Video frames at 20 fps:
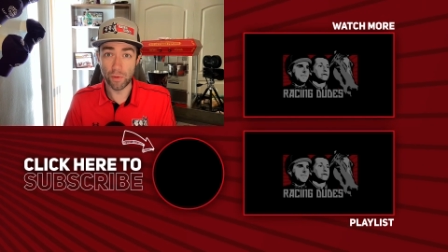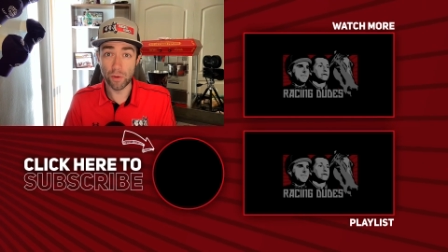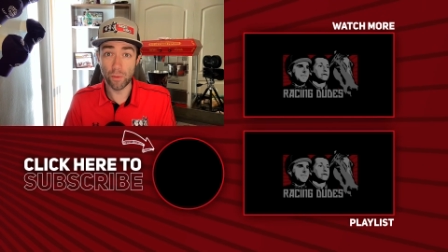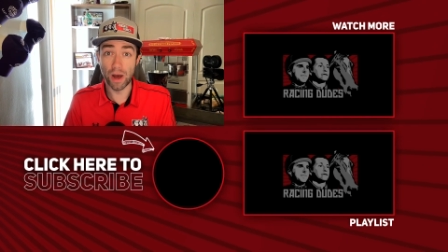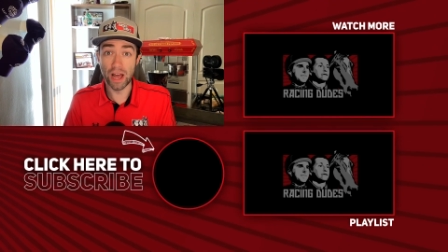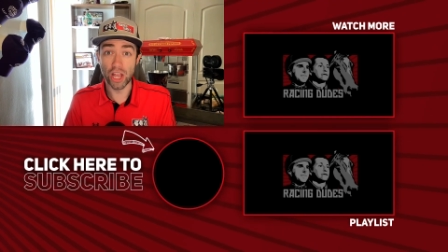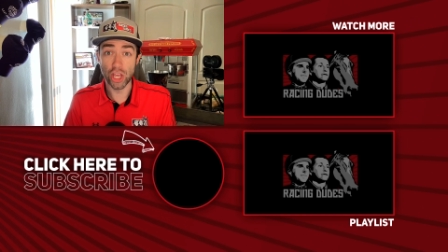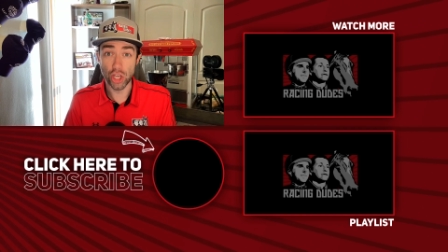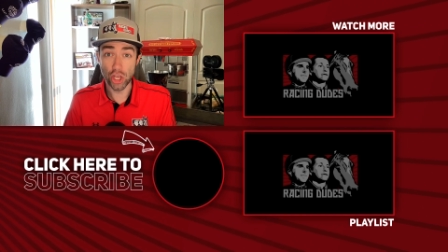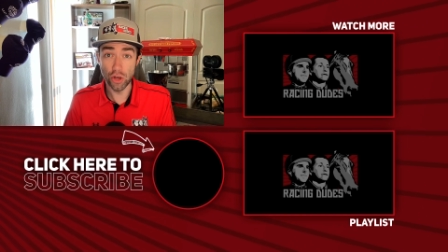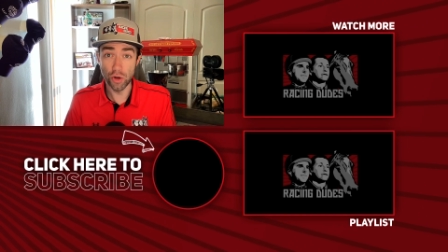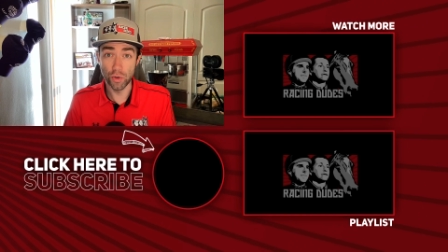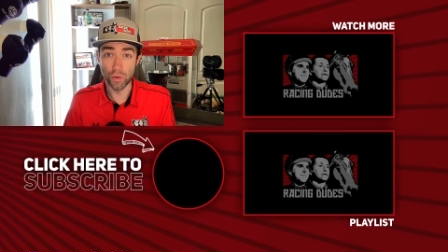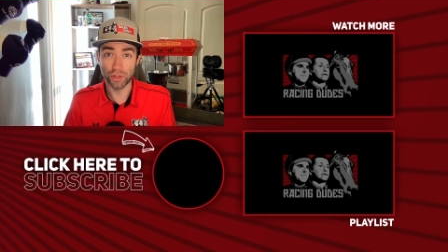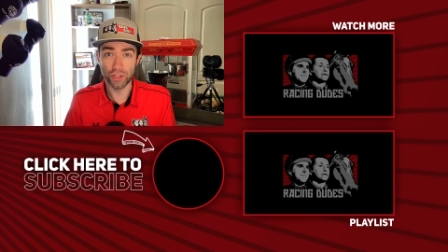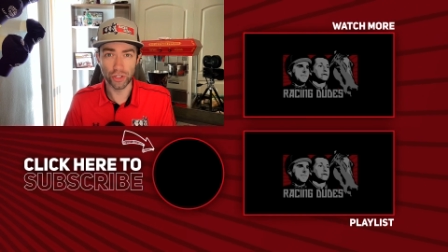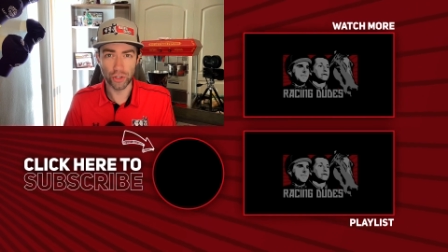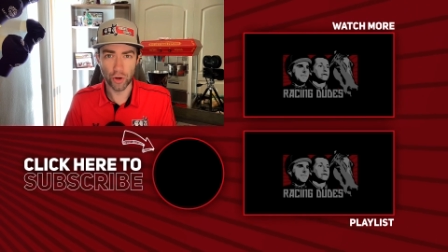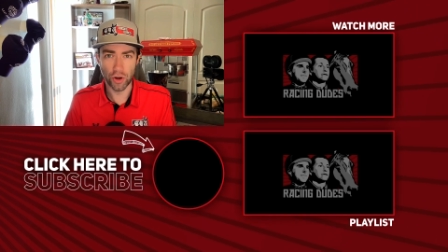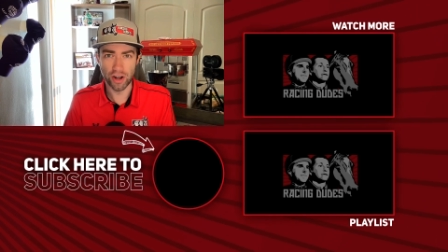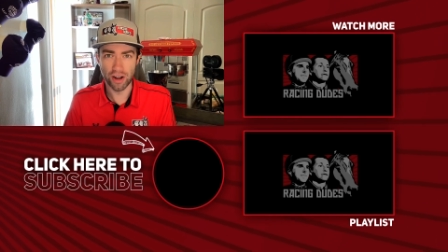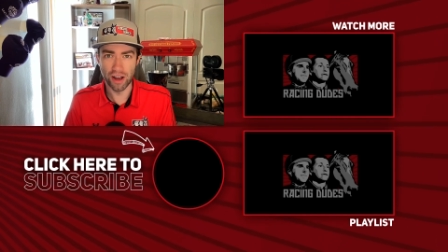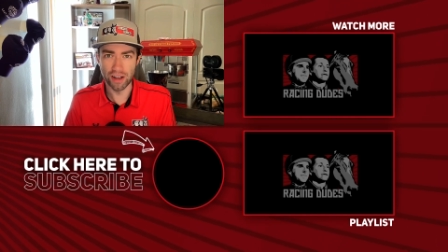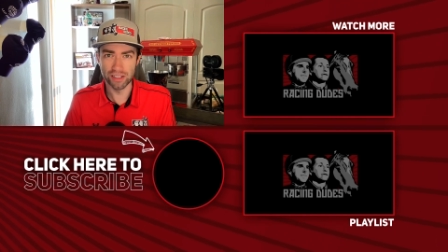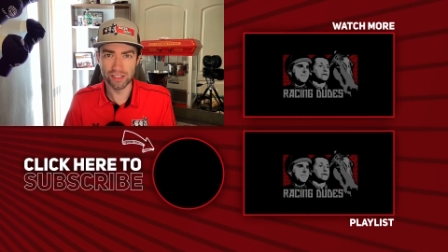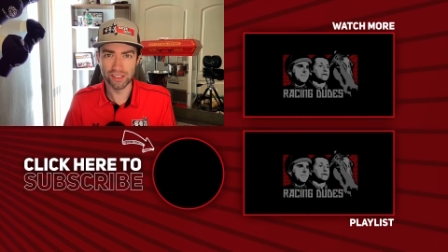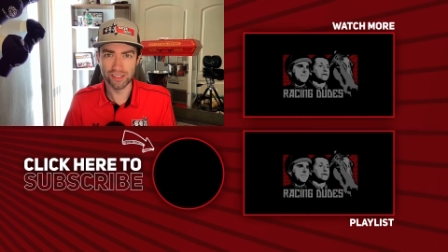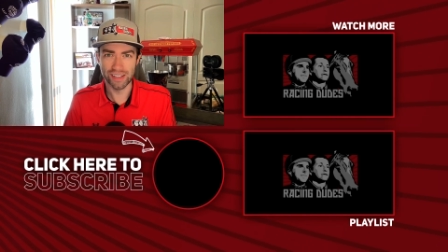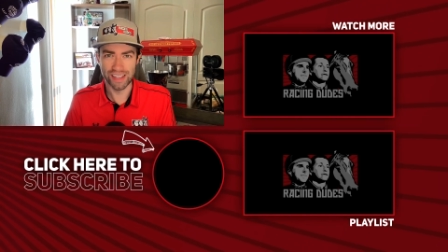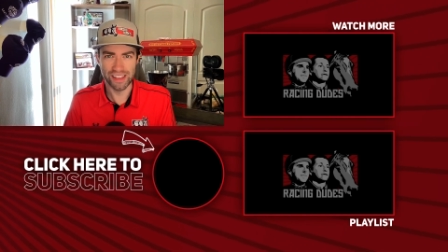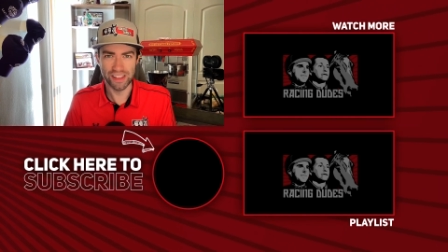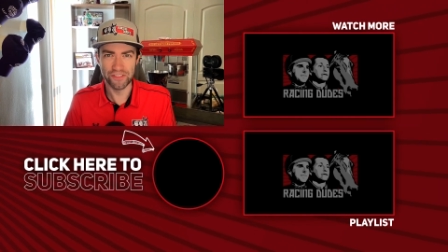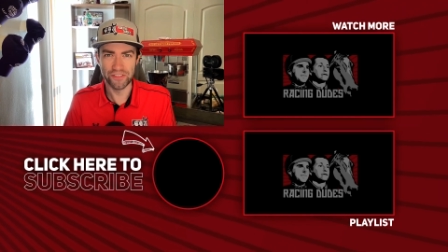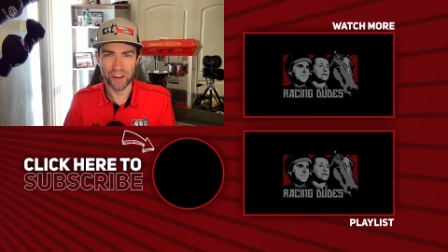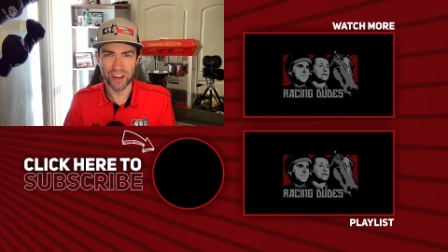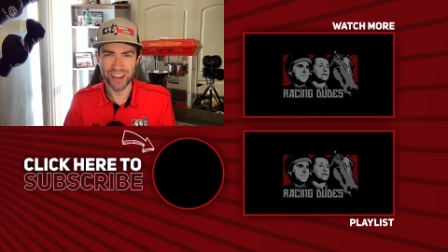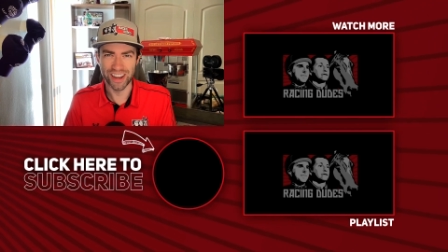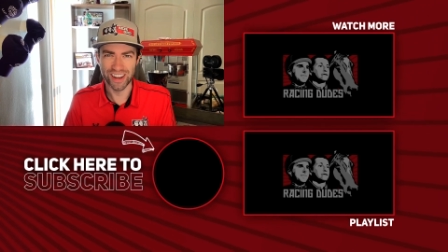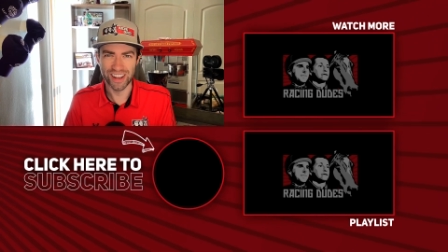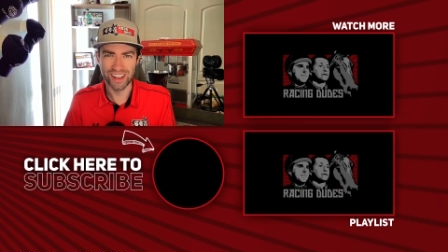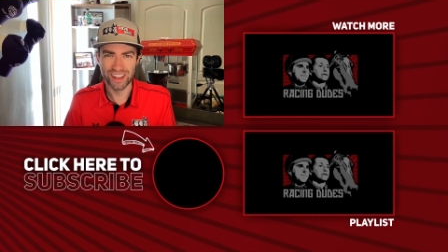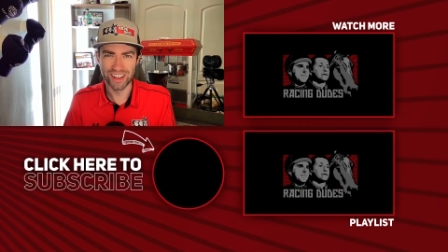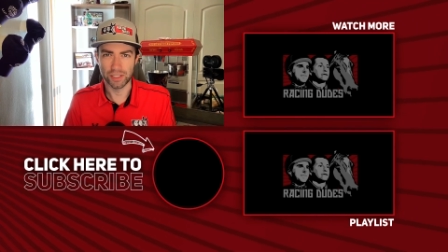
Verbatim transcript: and we want you to join us in the fun.